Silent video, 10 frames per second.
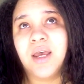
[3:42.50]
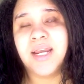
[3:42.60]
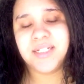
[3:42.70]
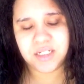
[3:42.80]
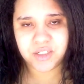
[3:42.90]

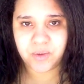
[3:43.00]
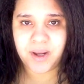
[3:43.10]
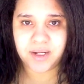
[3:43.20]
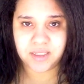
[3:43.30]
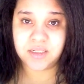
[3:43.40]
I didn't know
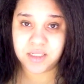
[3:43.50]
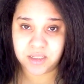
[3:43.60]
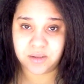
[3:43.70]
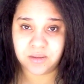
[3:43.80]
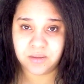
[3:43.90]
how to
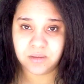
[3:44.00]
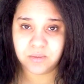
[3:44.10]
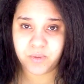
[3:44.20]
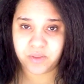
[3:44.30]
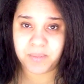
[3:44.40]
deal
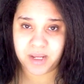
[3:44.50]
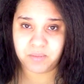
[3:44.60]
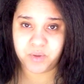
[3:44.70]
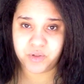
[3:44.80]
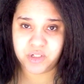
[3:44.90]
with my
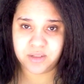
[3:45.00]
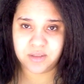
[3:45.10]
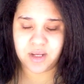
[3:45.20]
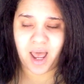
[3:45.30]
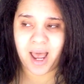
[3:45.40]

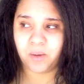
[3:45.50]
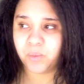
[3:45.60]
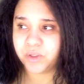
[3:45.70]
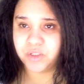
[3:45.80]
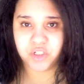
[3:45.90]
emotions. I
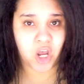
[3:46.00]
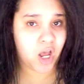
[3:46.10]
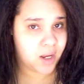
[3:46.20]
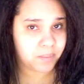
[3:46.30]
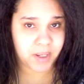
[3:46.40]
wouldn't
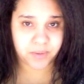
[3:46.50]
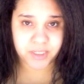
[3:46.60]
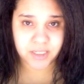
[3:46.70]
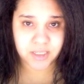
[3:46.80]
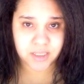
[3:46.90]
talk
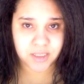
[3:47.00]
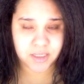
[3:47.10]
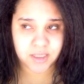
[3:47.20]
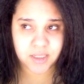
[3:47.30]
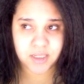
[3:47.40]
about it.
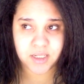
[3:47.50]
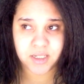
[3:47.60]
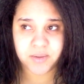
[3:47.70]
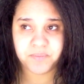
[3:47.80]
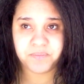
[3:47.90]

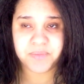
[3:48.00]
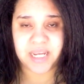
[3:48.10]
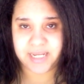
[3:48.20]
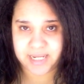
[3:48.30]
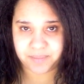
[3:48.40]

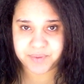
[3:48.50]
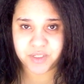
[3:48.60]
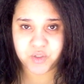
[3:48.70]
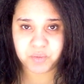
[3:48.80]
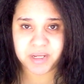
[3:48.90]
I
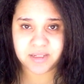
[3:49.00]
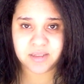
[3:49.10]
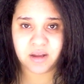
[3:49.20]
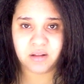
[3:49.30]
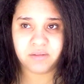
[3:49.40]
kept it to
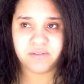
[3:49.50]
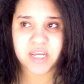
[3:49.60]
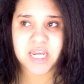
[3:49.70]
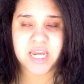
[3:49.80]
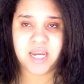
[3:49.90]

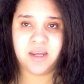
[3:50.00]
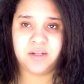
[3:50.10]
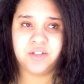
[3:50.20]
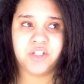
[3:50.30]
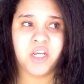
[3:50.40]
myself,
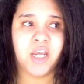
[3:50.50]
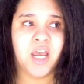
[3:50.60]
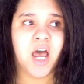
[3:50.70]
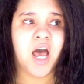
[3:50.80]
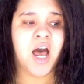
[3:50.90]
and
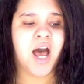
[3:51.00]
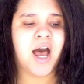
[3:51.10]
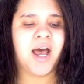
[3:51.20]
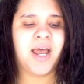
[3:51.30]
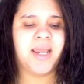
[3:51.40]

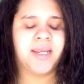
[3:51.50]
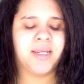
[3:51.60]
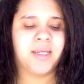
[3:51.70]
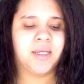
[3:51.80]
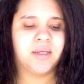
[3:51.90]

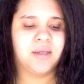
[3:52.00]
I